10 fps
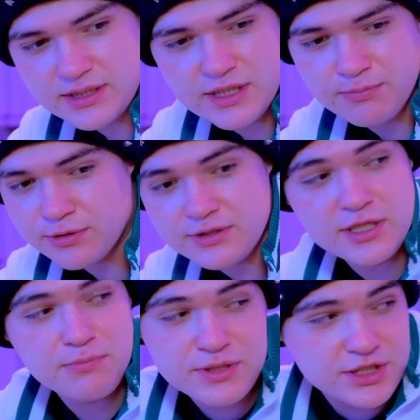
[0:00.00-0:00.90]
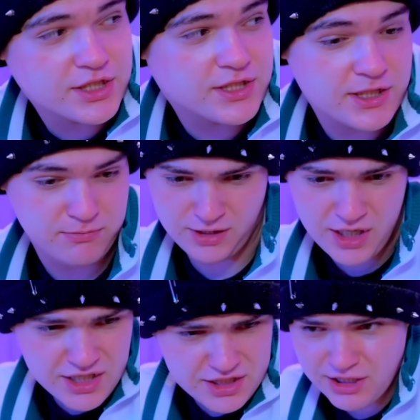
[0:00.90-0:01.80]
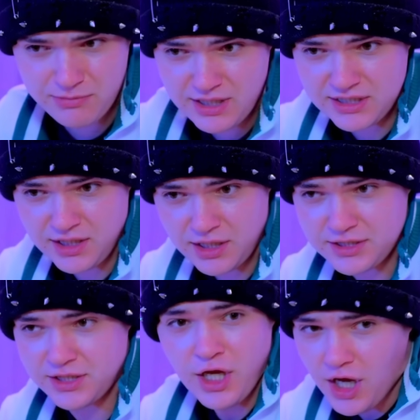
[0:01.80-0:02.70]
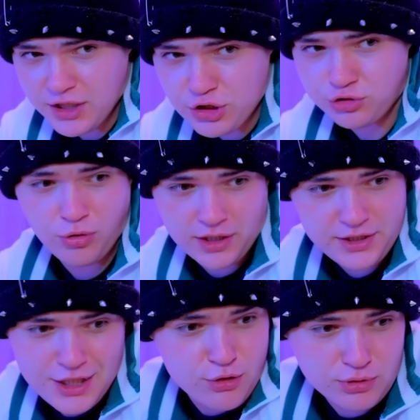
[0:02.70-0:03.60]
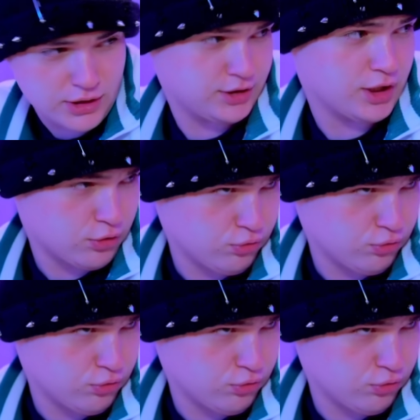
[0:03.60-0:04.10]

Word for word: Guys, just text them and ask them how they ended up there. Were they really trying to steal the